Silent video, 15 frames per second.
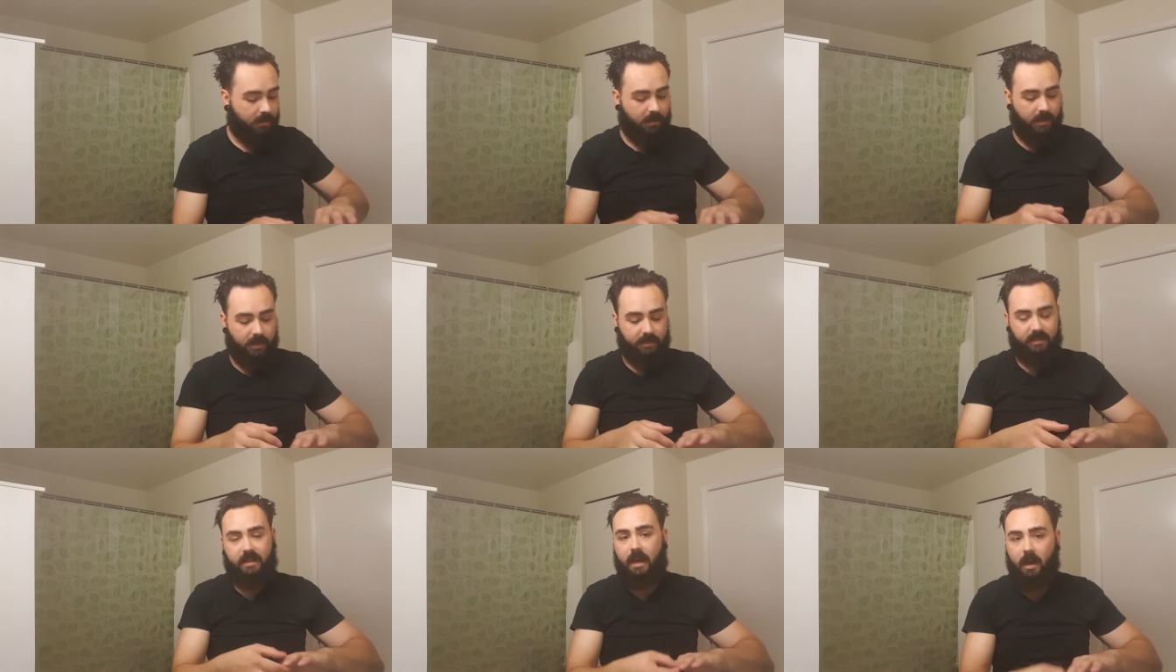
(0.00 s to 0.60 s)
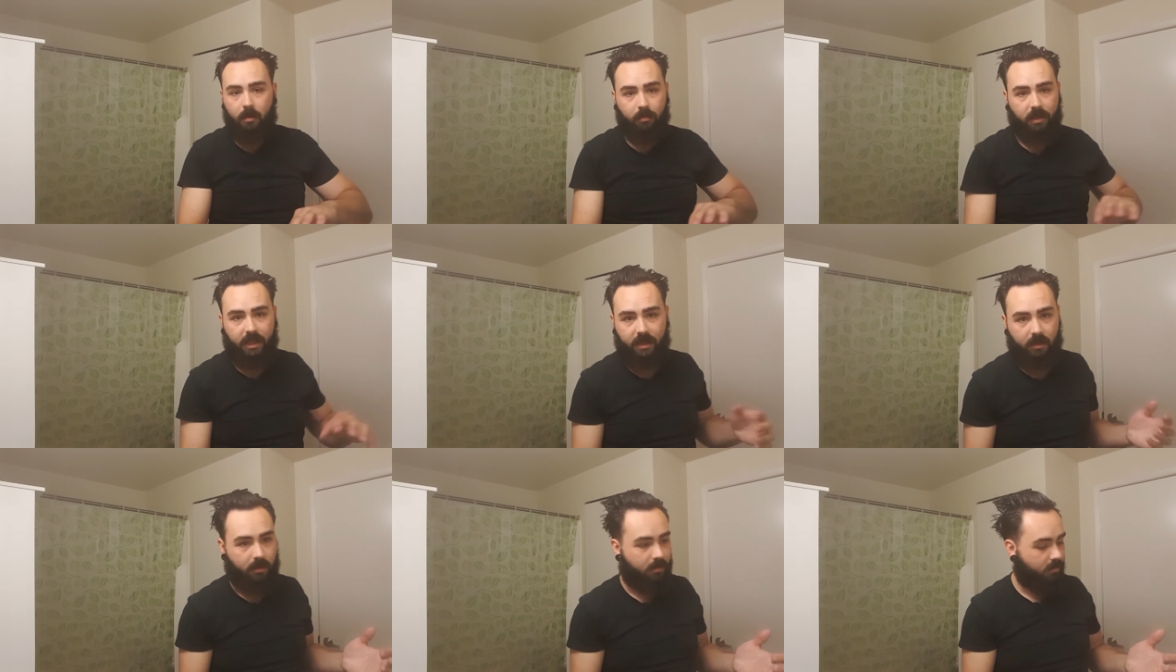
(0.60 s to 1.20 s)
It has a terrible
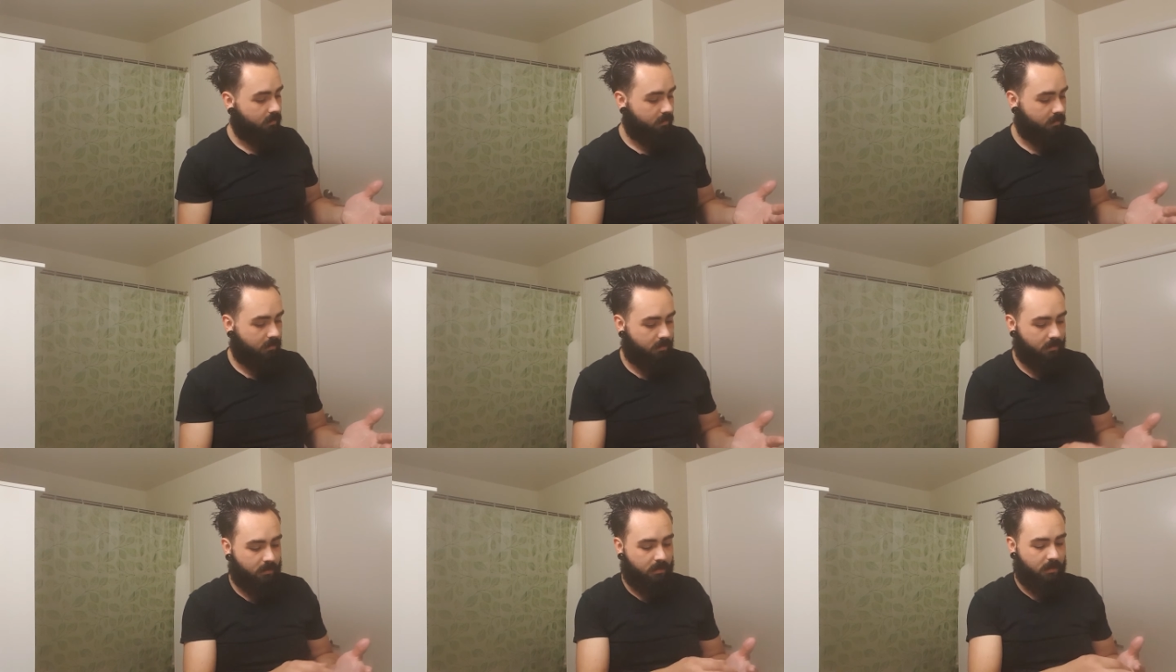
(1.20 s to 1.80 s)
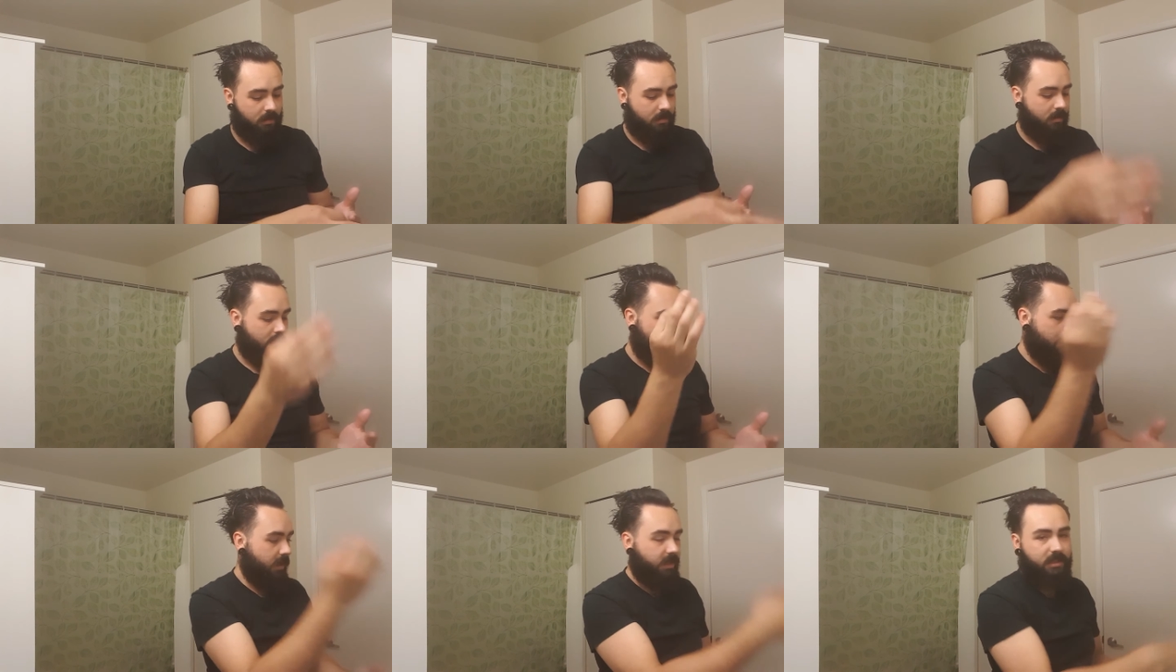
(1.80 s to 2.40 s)
ending.
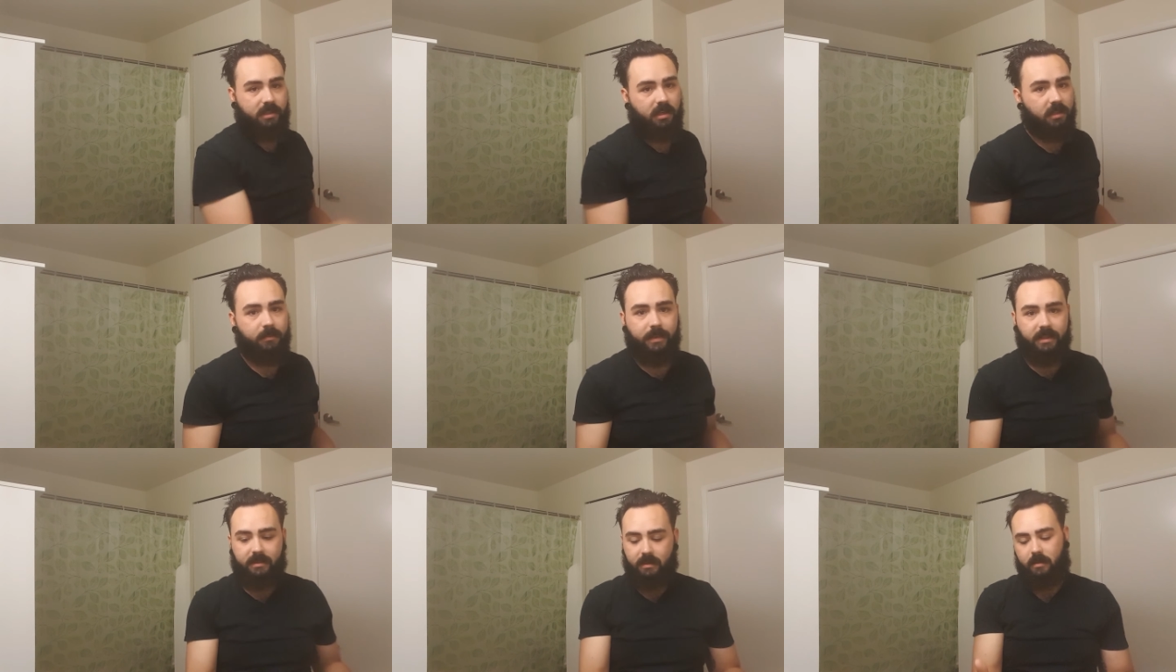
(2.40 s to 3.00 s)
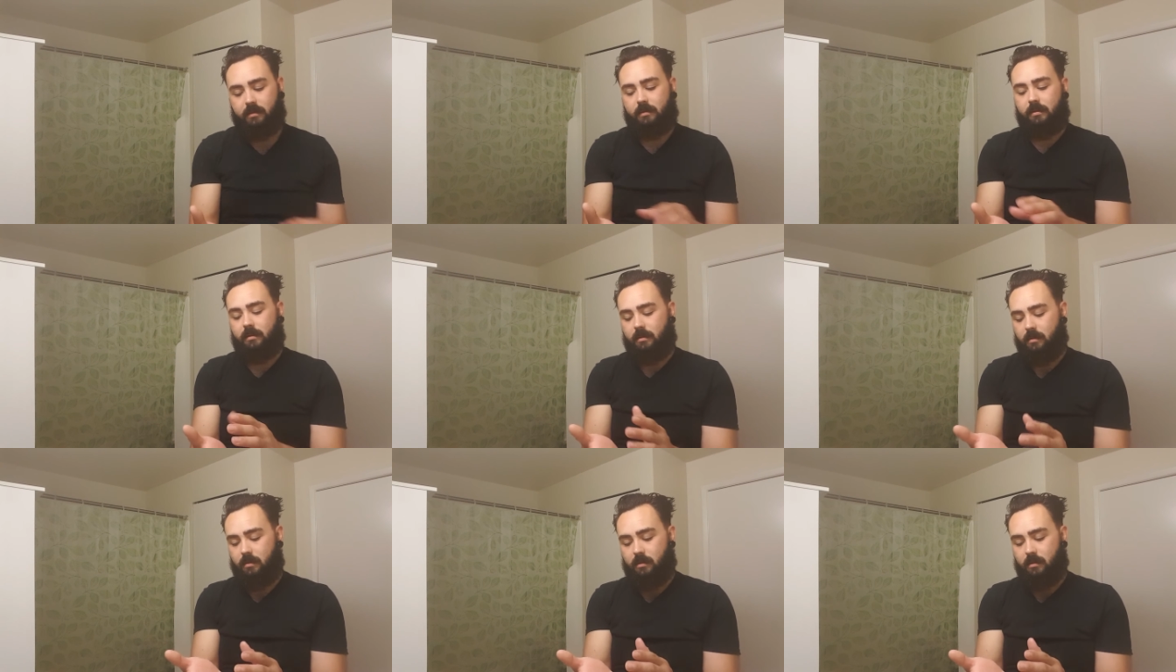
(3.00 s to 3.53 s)
It just doesn't make sense.